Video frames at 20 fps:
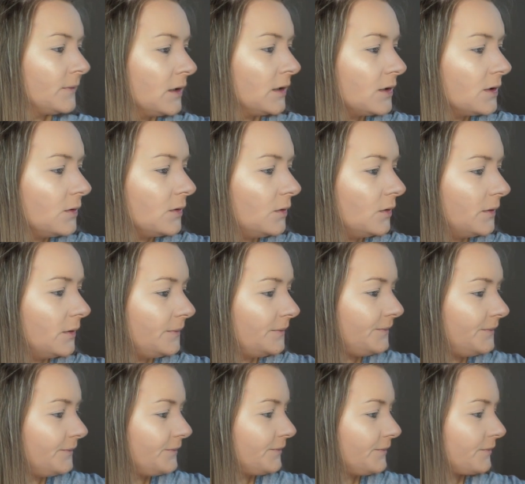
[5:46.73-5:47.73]
So,
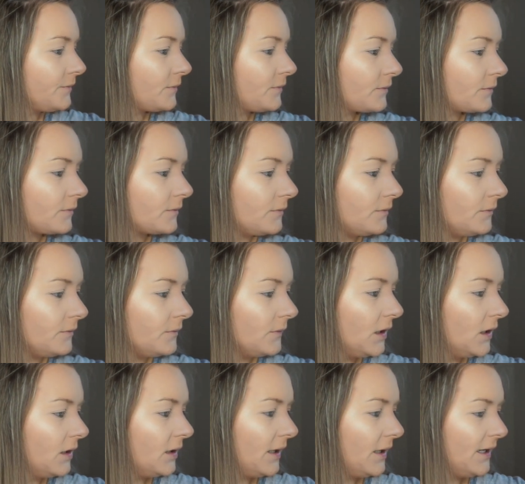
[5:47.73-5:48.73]

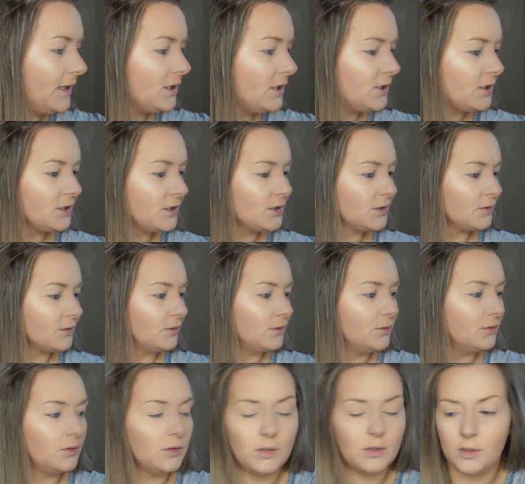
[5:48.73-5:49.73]
let's just
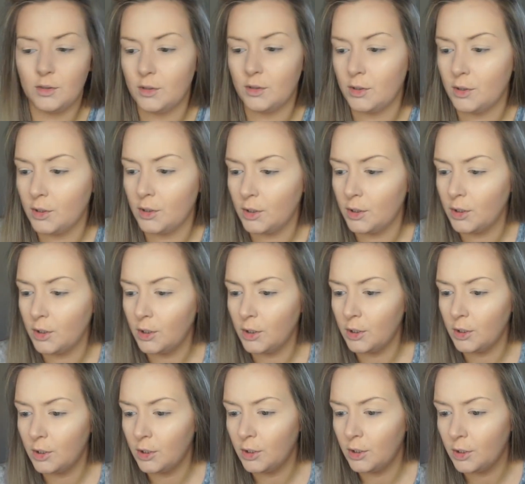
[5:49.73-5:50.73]
go
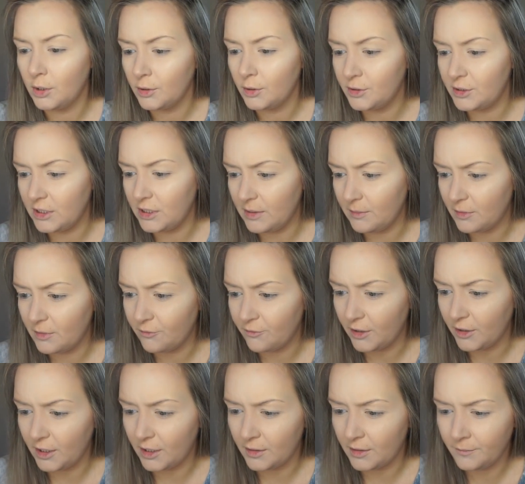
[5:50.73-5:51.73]
teaming
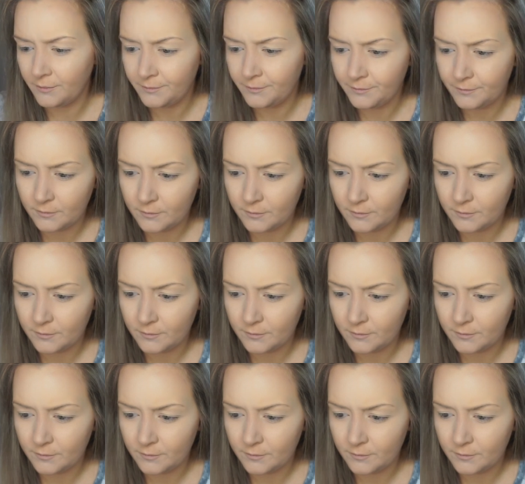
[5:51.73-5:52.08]
right in.